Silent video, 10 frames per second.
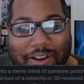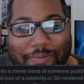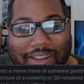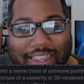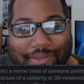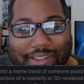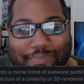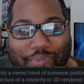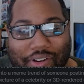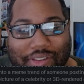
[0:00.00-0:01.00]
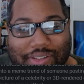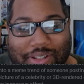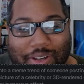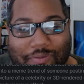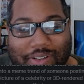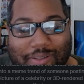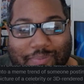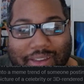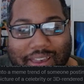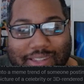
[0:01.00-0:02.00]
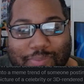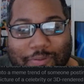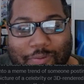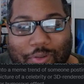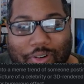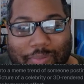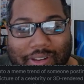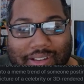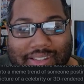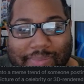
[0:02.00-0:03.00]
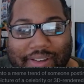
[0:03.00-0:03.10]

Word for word: Well, he was spoiling stuff in the past before because somebody